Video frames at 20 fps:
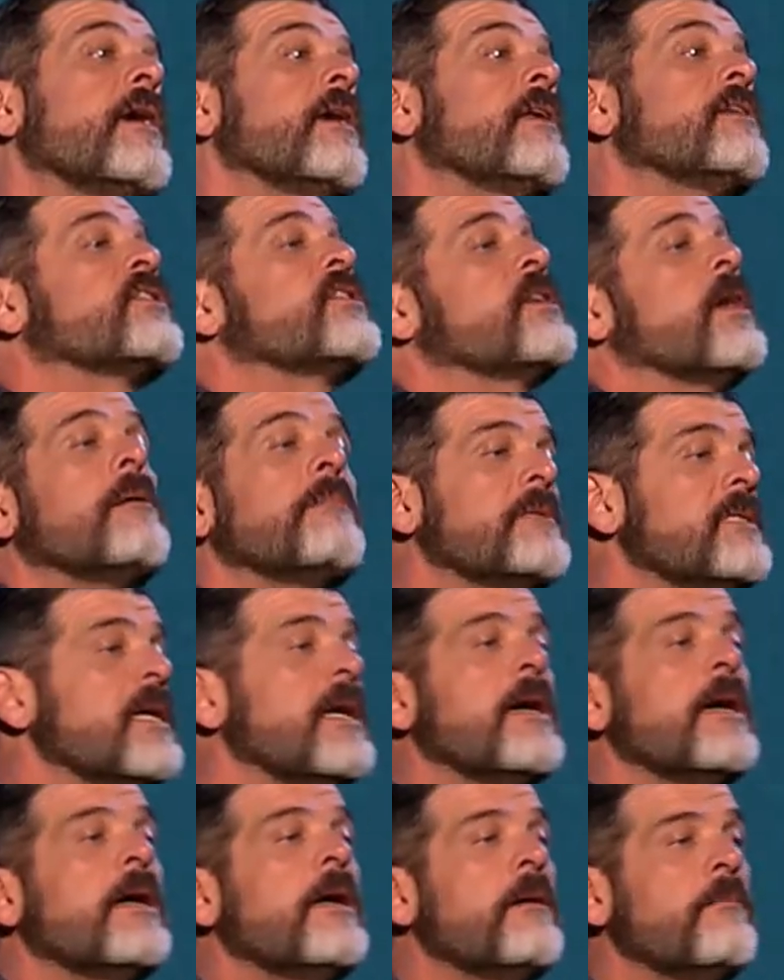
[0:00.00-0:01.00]
then
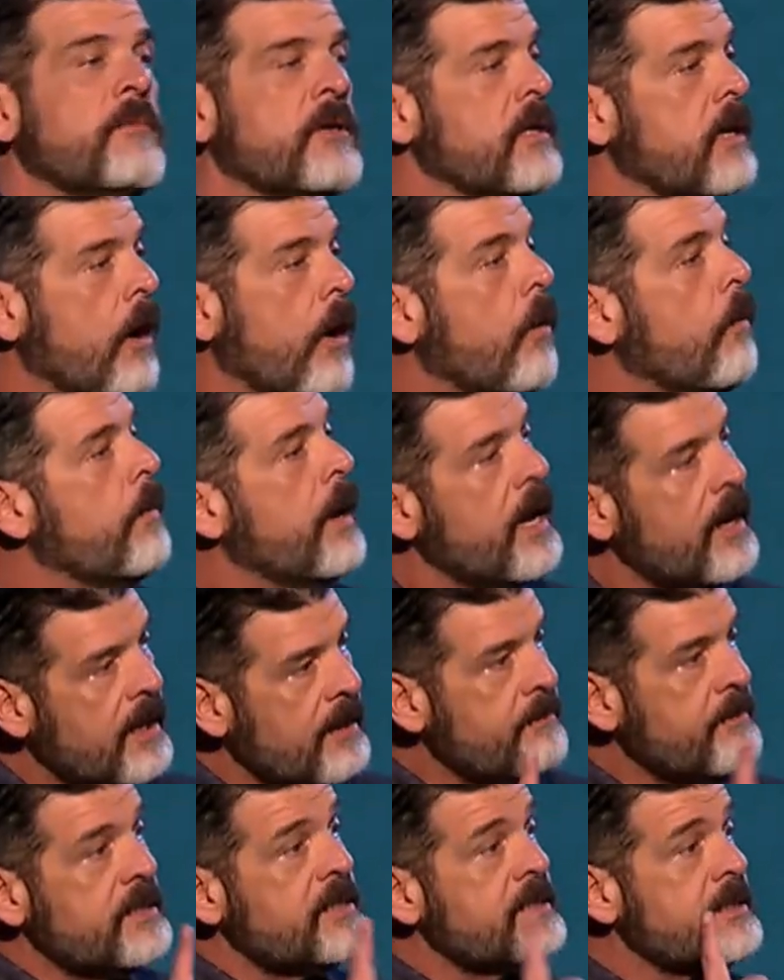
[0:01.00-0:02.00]
sometime, you're like, oh man,
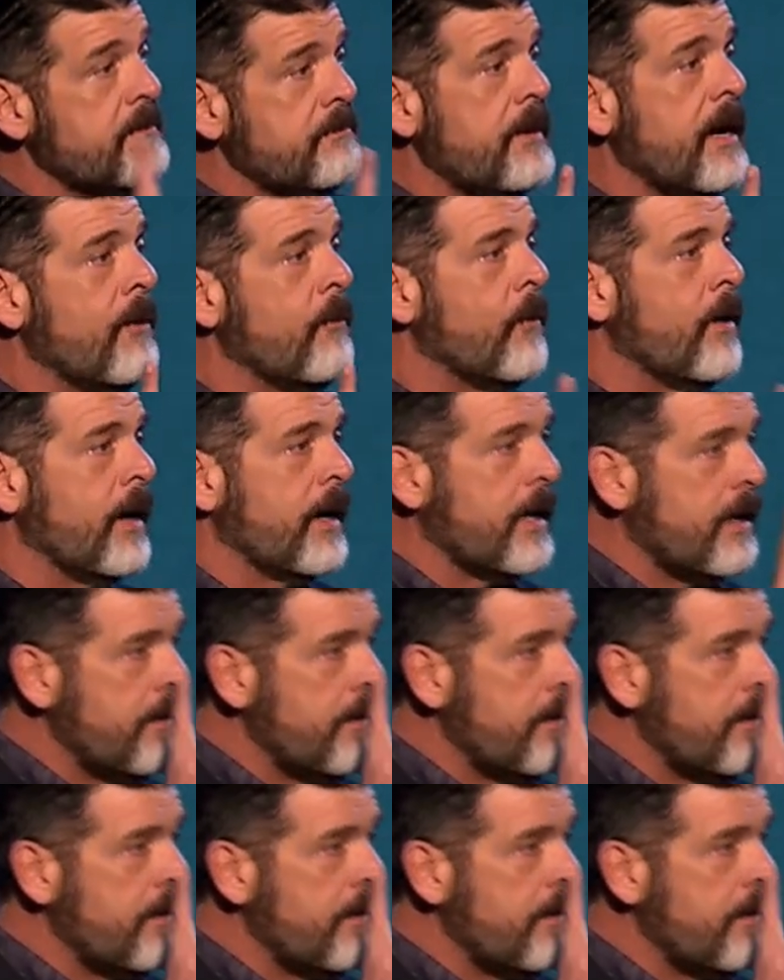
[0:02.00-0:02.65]
he missed it by one.